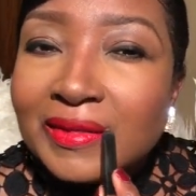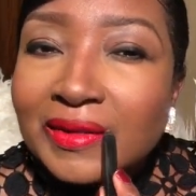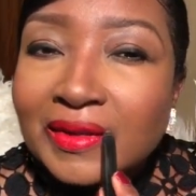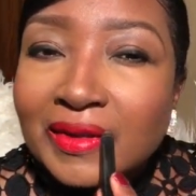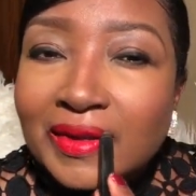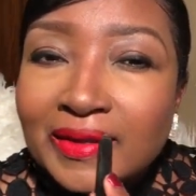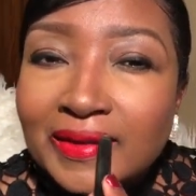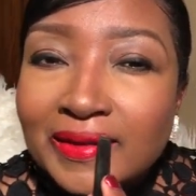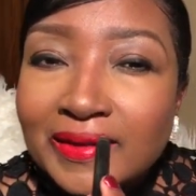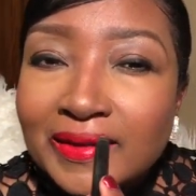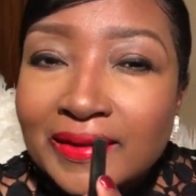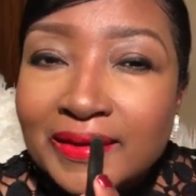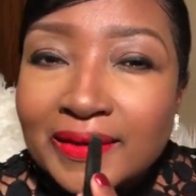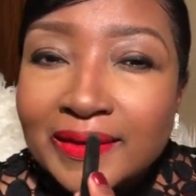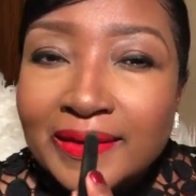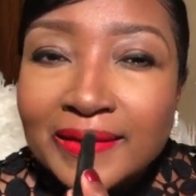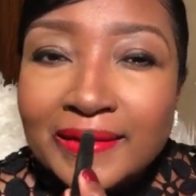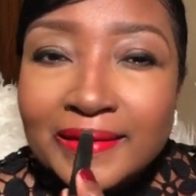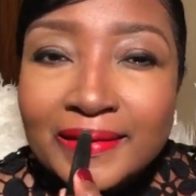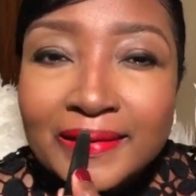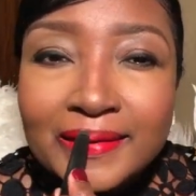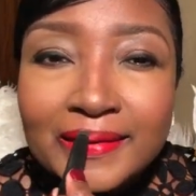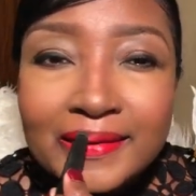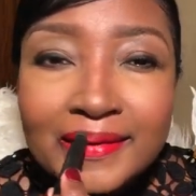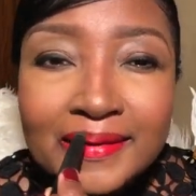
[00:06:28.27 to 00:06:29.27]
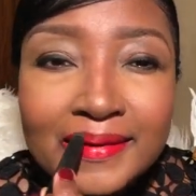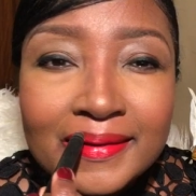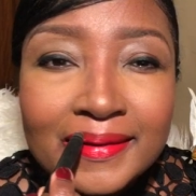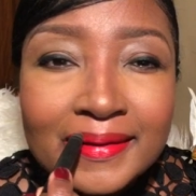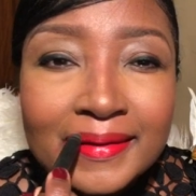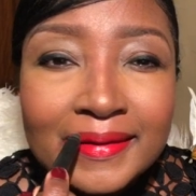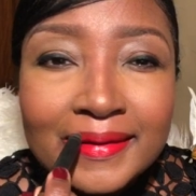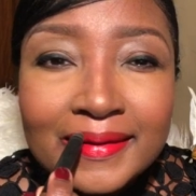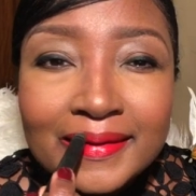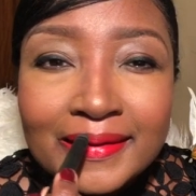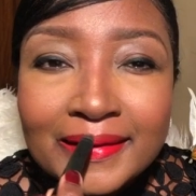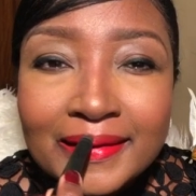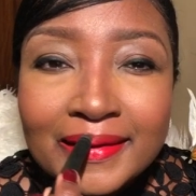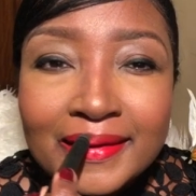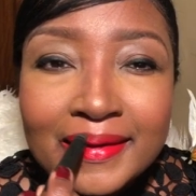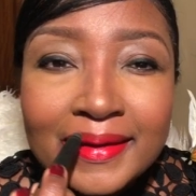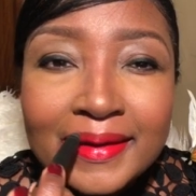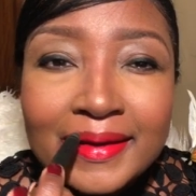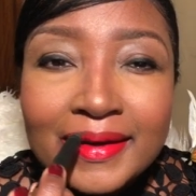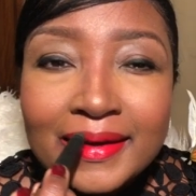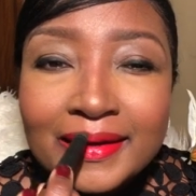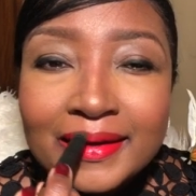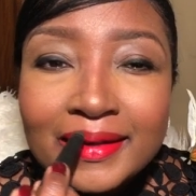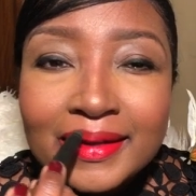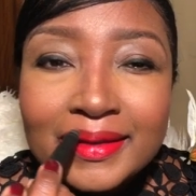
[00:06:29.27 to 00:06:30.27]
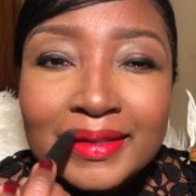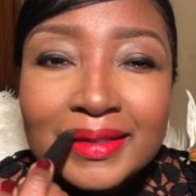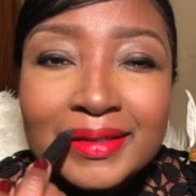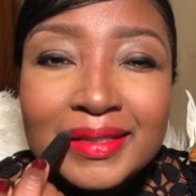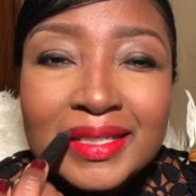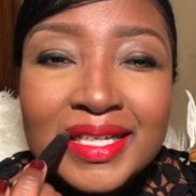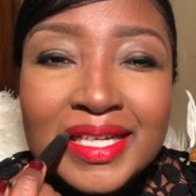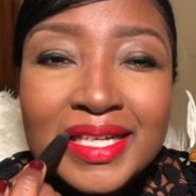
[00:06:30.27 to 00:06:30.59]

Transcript: a liner. I like to